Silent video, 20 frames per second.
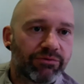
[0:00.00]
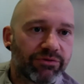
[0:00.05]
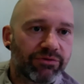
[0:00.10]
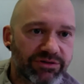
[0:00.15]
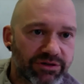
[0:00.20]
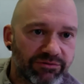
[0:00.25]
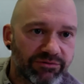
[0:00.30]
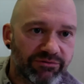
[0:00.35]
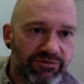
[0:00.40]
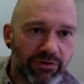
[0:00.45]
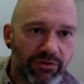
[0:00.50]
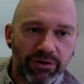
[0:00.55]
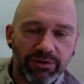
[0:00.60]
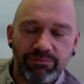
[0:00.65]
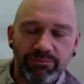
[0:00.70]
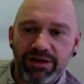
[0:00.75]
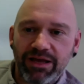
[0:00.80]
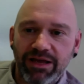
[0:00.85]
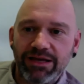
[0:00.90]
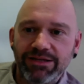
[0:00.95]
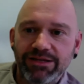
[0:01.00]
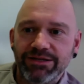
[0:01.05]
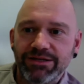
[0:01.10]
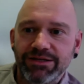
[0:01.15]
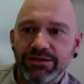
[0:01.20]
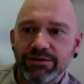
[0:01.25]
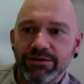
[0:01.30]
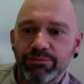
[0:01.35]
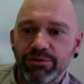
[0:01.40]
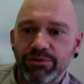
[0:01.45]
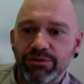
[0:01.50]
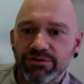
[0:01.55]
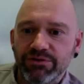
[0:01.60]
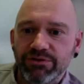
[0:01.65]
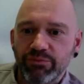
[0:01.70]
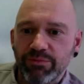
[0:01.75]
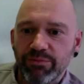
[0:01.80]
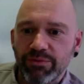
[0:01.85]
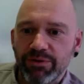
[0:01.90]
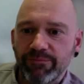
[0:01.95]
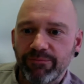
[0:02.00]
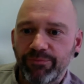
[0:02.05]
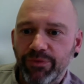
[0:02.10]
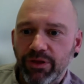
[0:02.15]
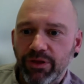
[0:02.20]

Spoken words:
that's implicated in the abuse of women?